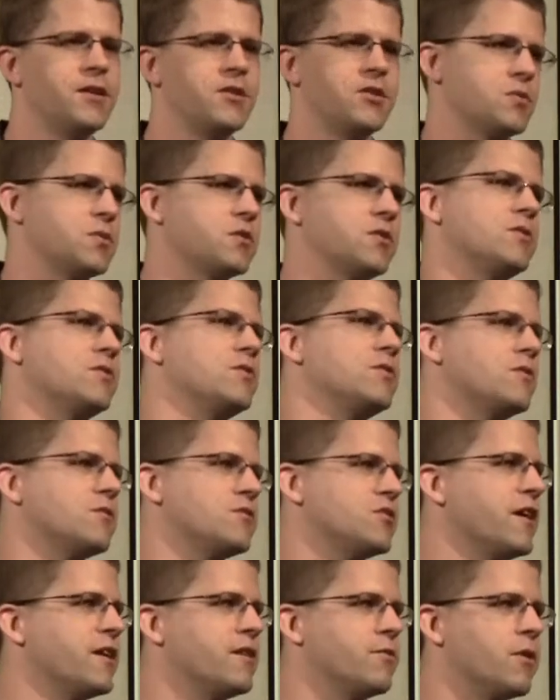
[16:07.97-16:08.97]
just because you
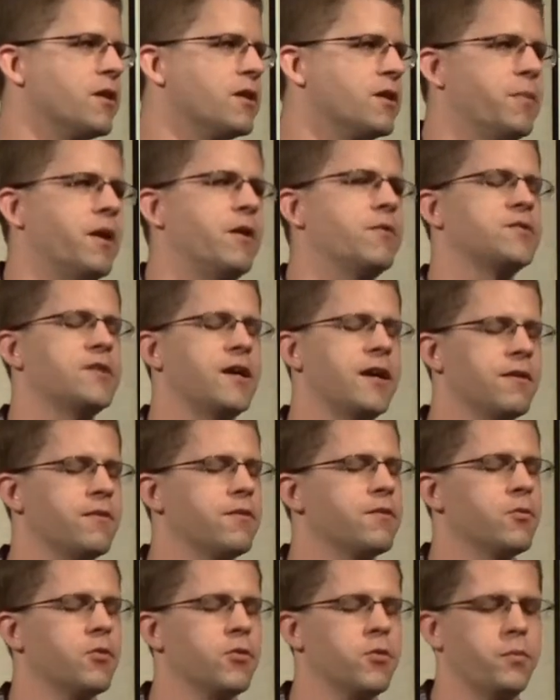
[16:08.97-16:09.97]
know, trying to run him outside
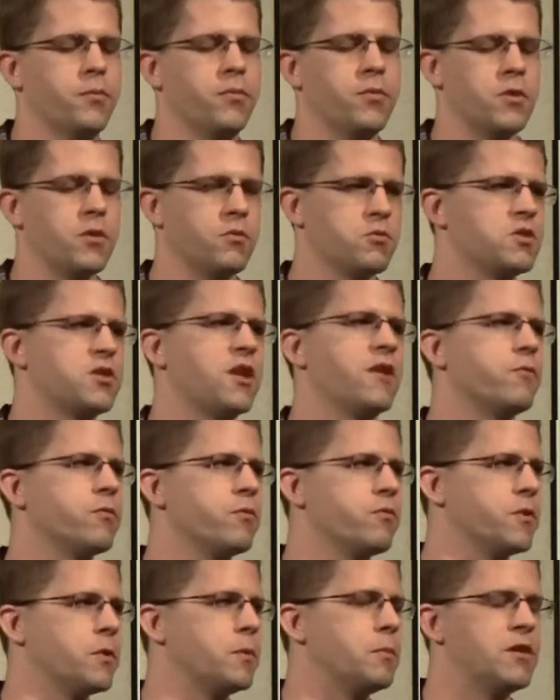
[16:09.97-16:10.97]
of the room, there was enough
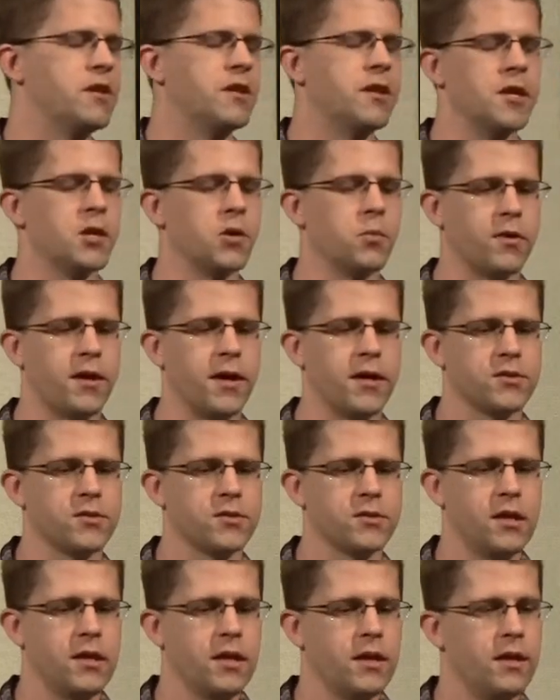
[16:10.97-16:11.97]
room for him to decompress.